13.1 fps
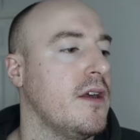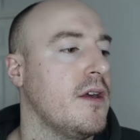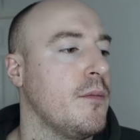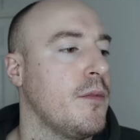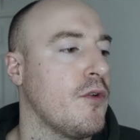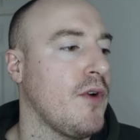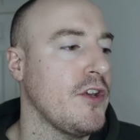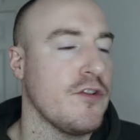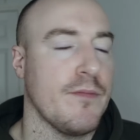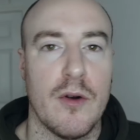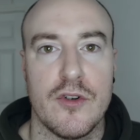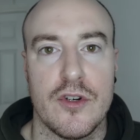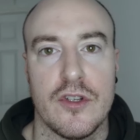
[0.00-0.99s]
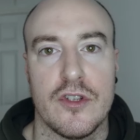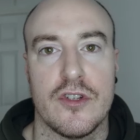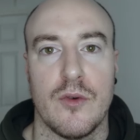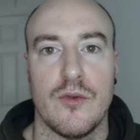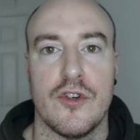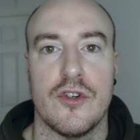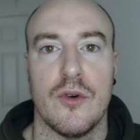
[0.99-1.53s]
but the range of motion's
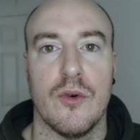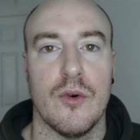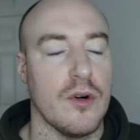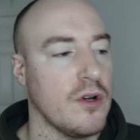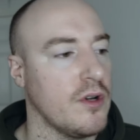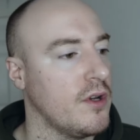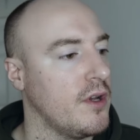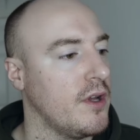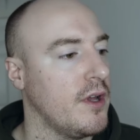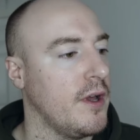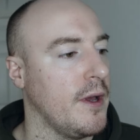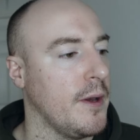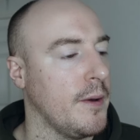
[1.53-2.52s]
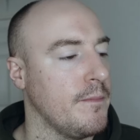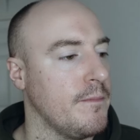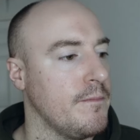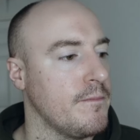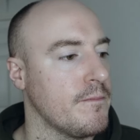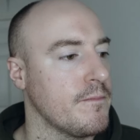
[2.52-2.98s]
so short. You